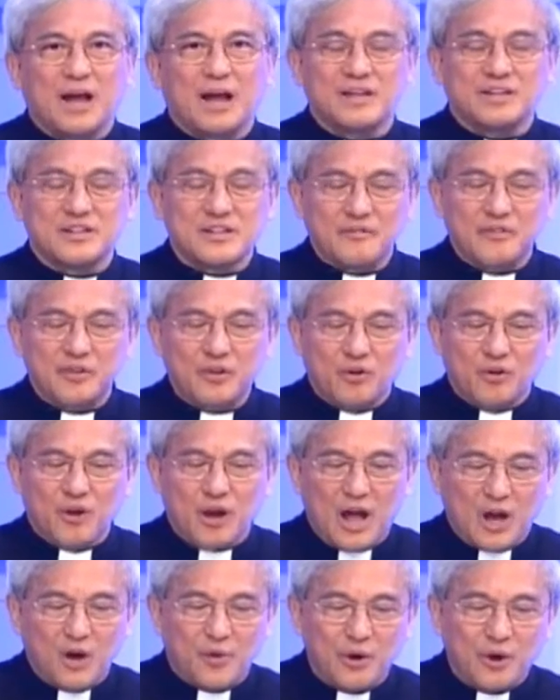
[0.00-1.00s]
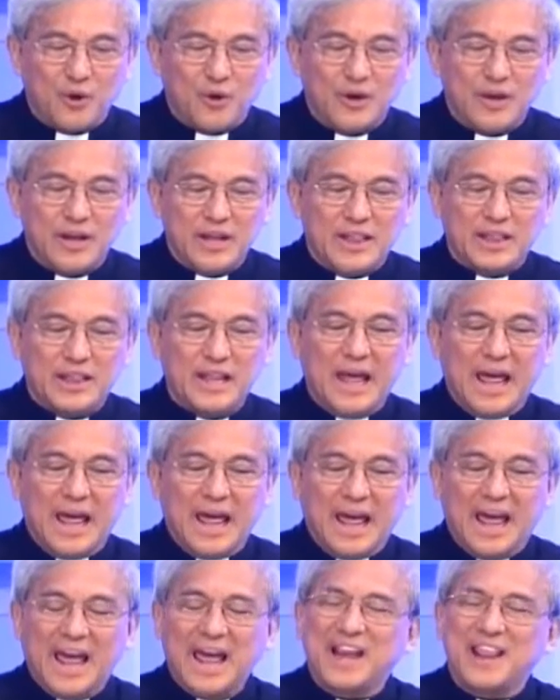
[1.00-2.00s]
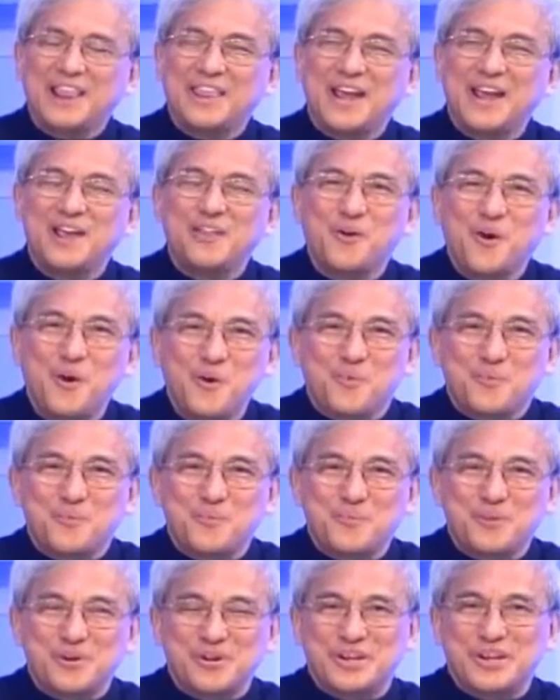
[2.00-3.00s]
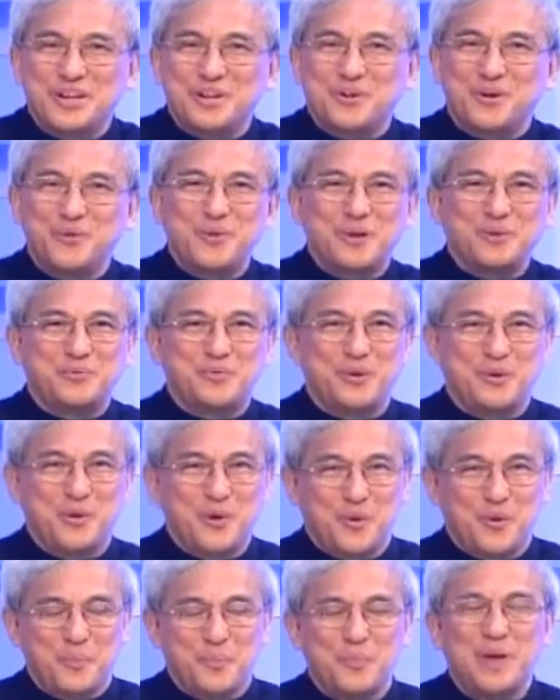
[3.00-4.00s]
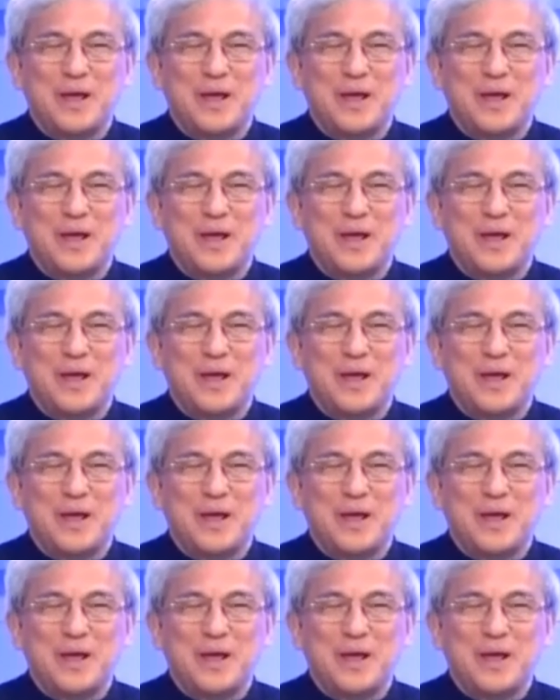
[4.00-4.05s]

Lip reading: At 7 o'clock, we call it Health and Hope. You see, it's always with hope.